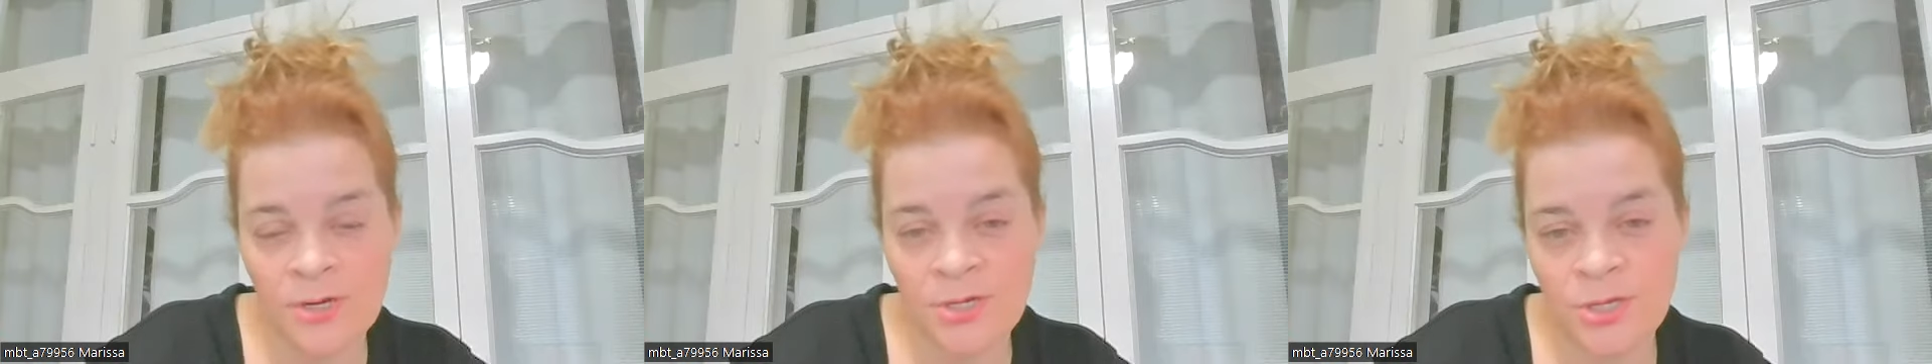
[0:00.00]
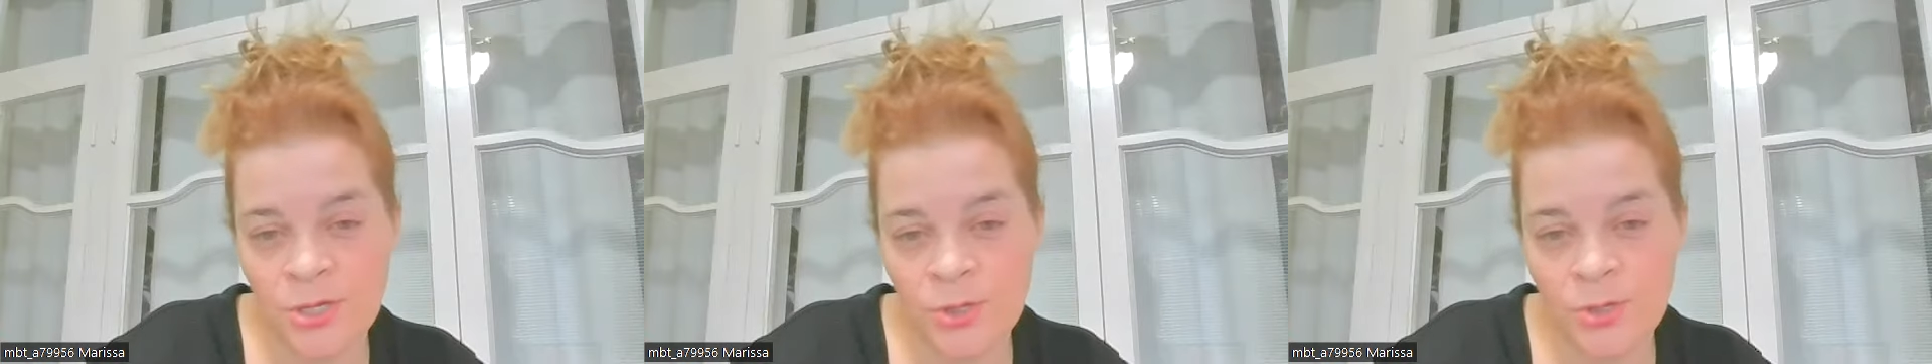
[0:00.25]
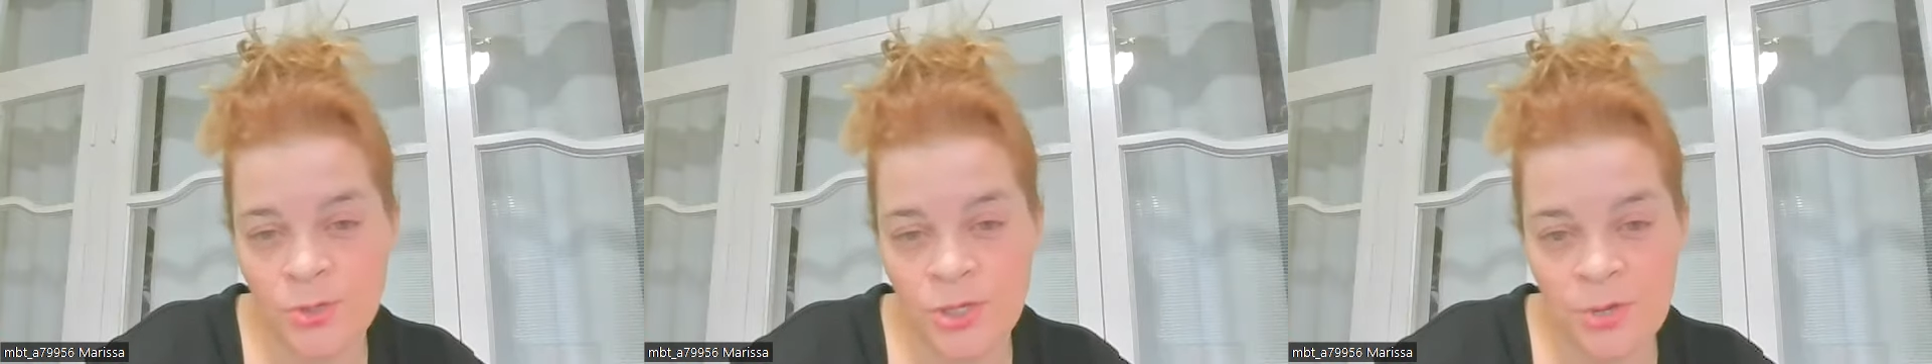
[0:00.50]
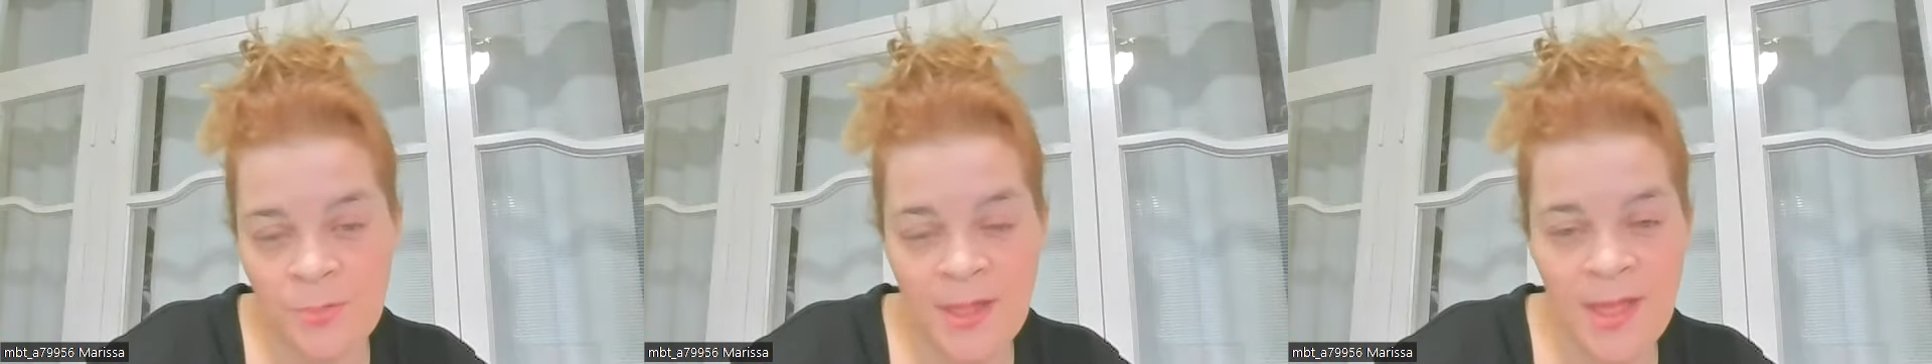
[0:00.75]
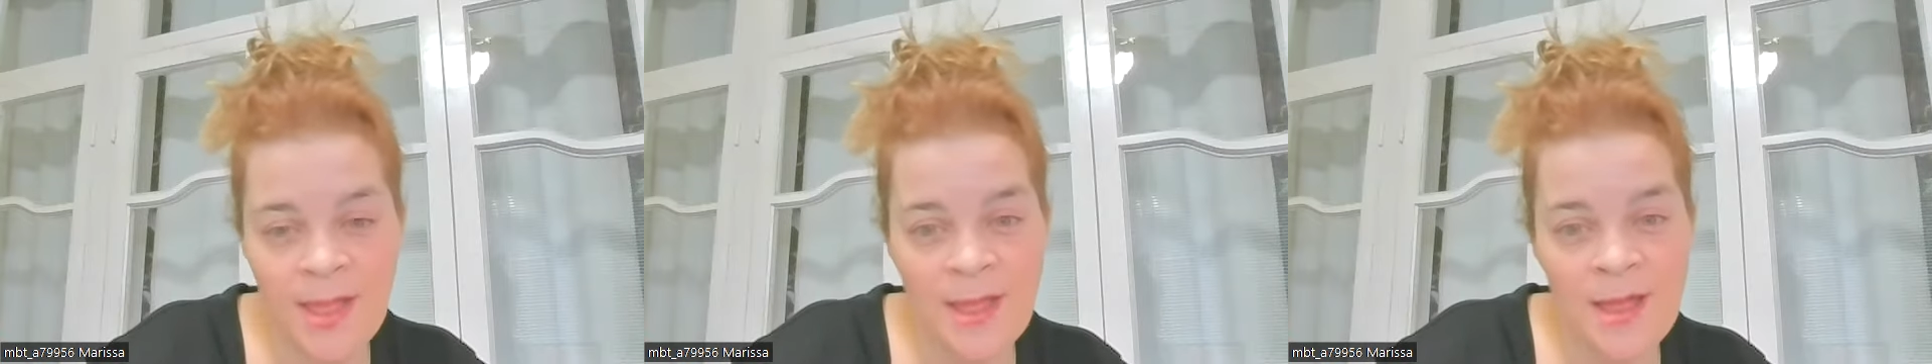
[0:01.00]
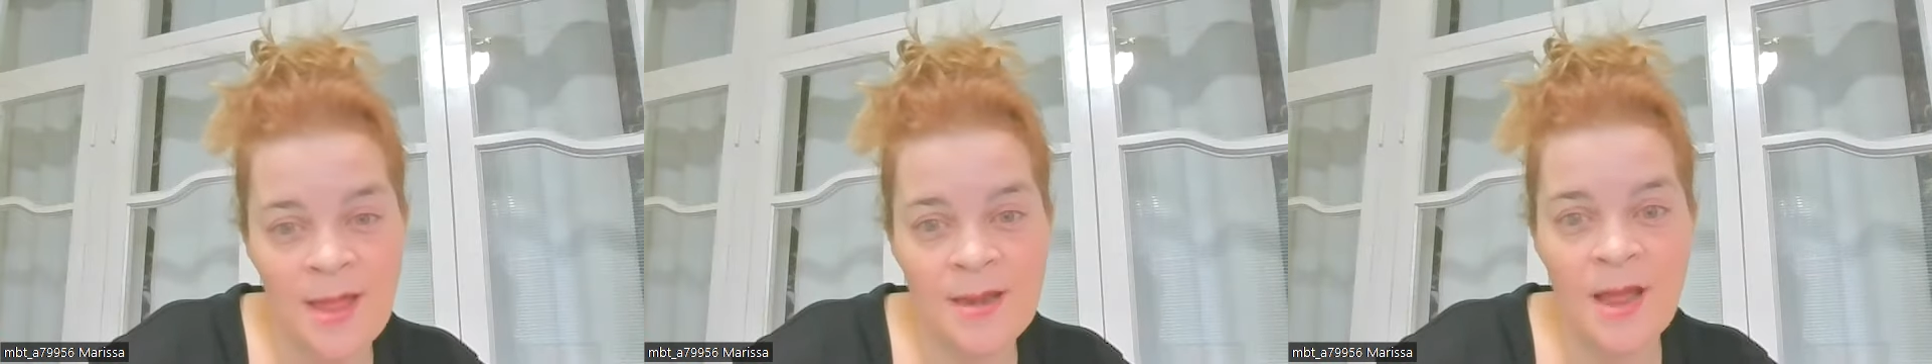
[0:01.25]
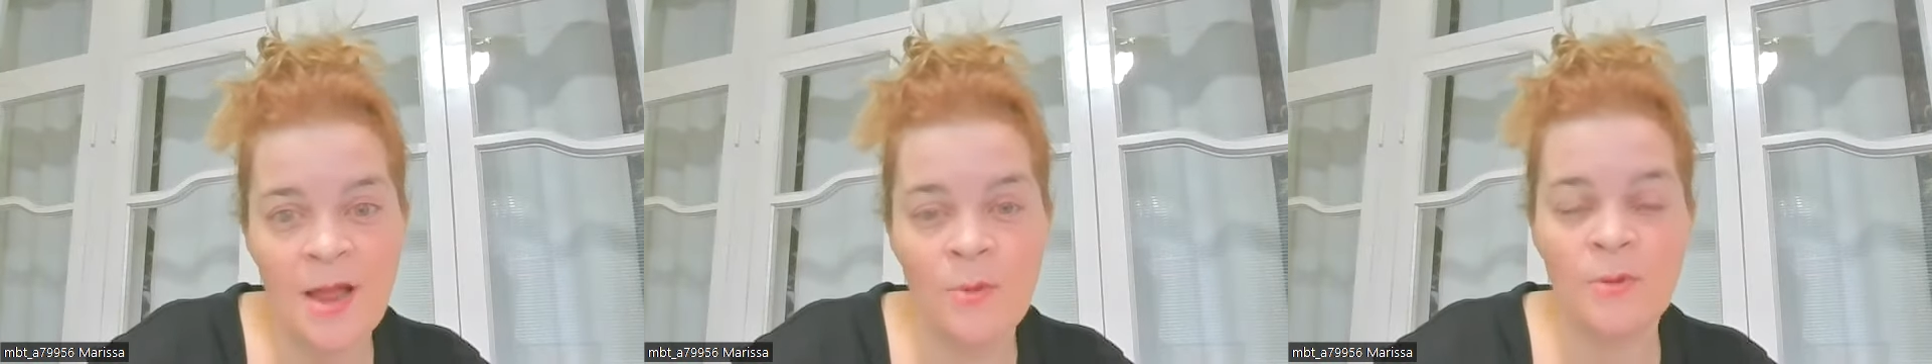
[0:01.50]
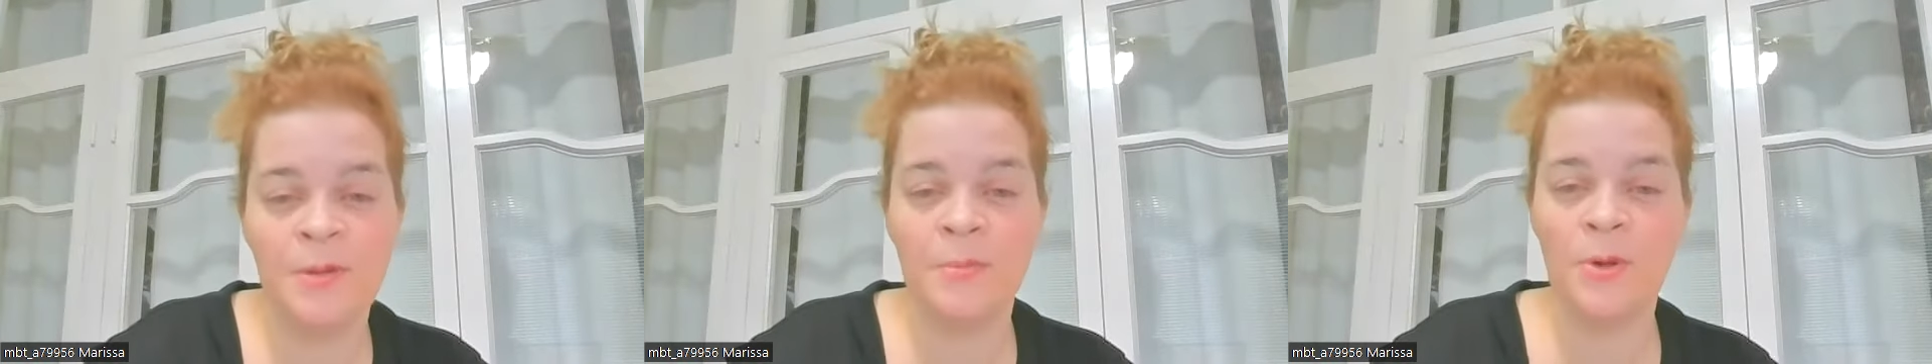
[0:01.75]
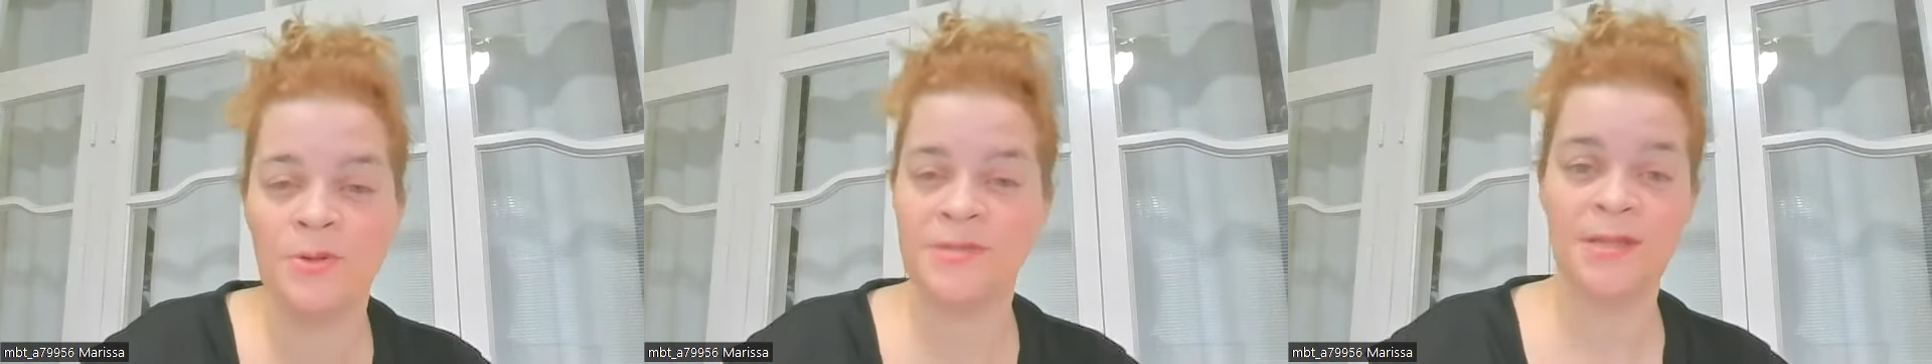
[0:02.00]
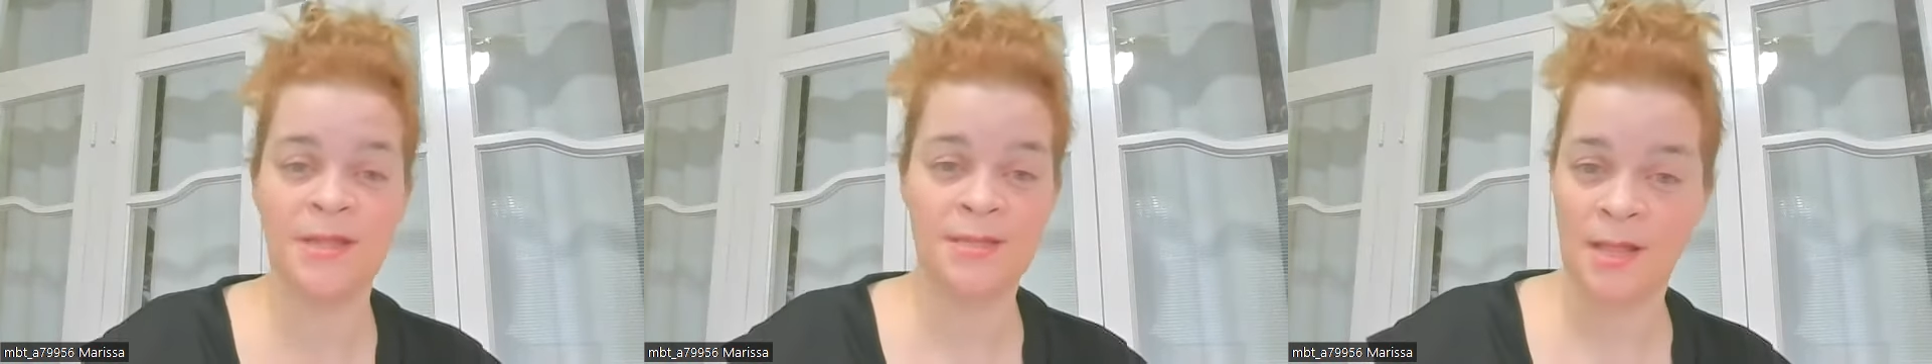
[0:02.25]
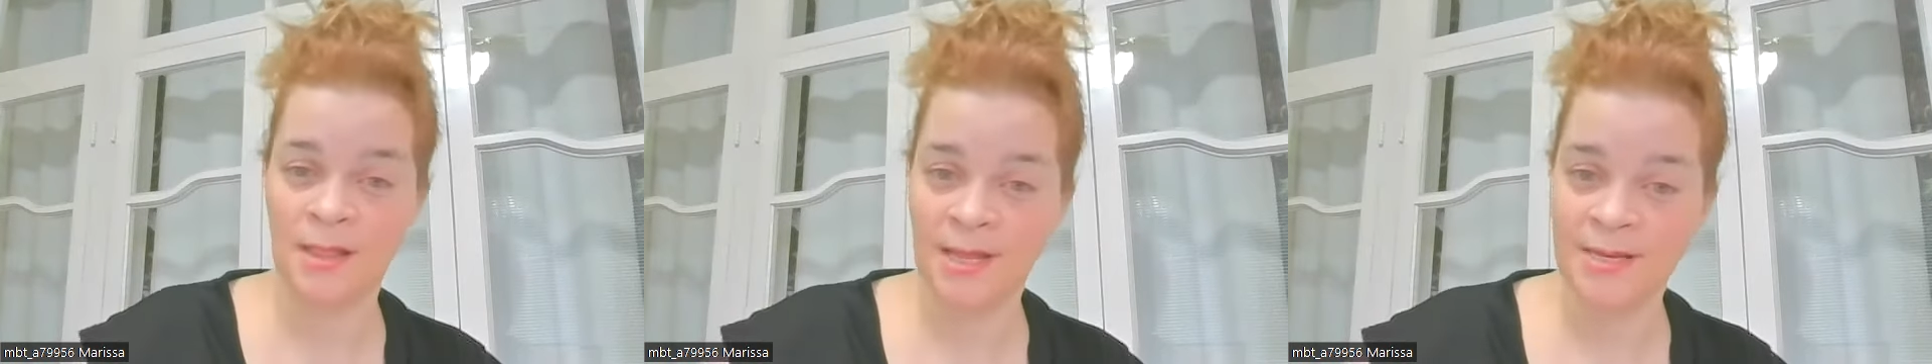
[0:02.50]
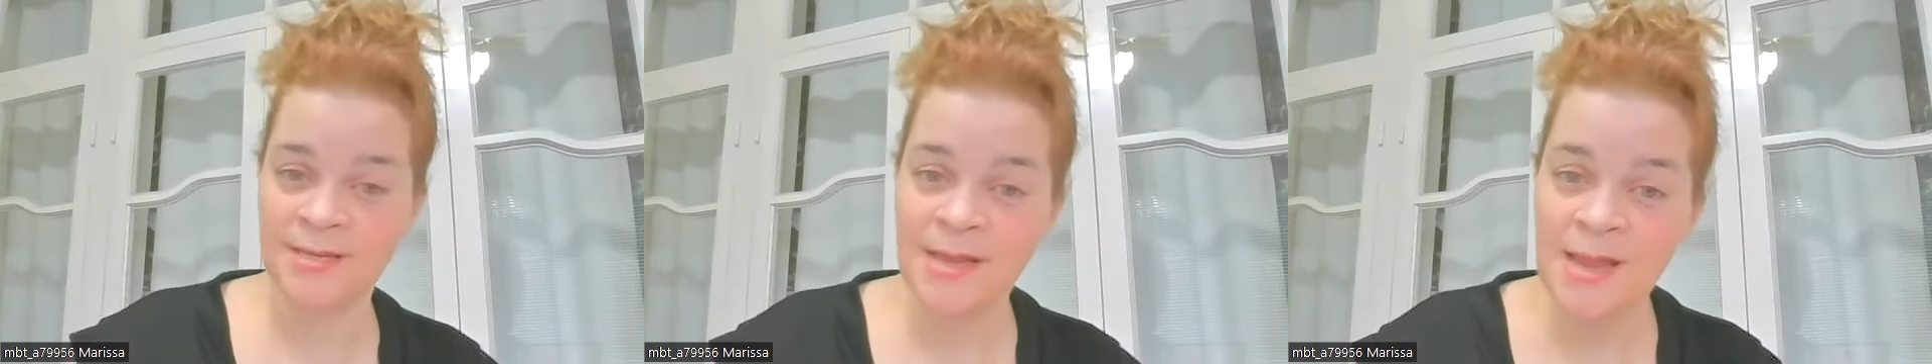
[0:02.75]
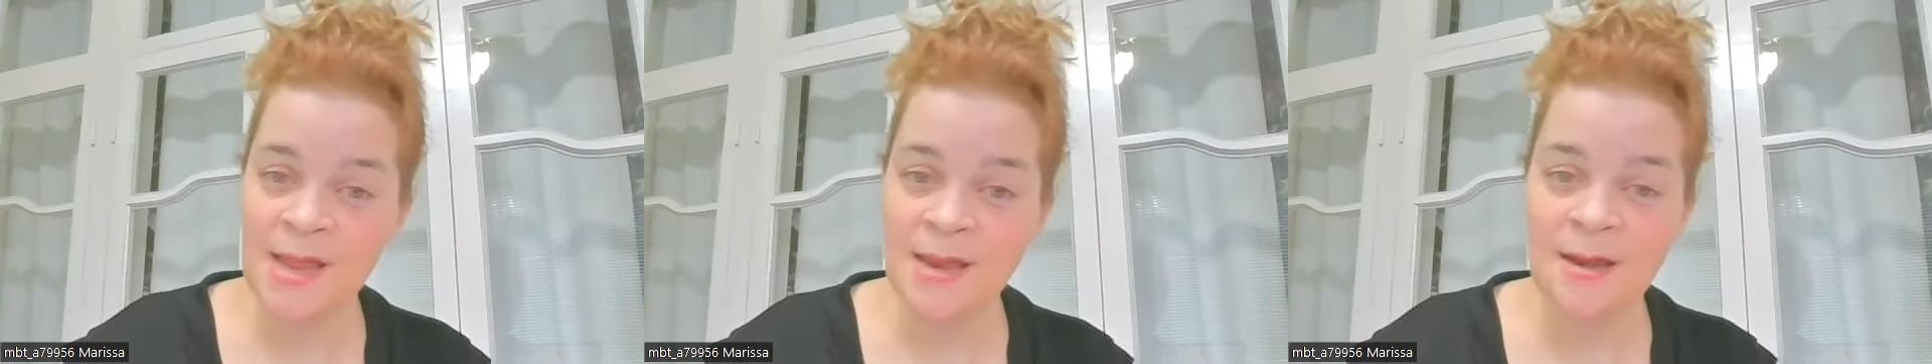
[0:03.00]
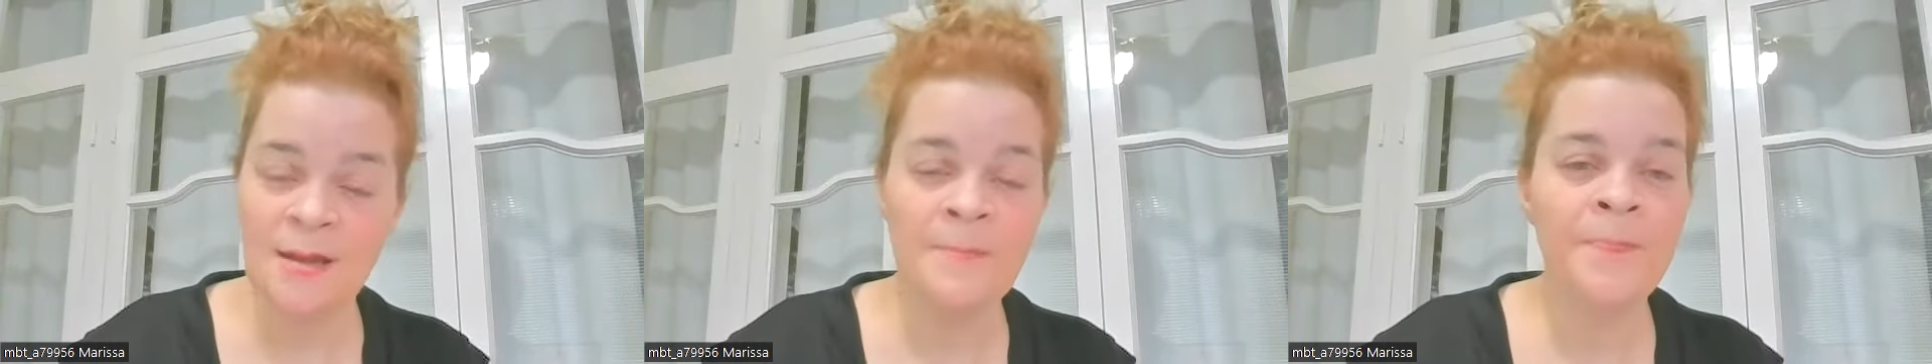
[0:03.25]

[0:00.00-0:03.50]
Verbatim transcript: there to YouTube land. I will be posting this on LinkedIn.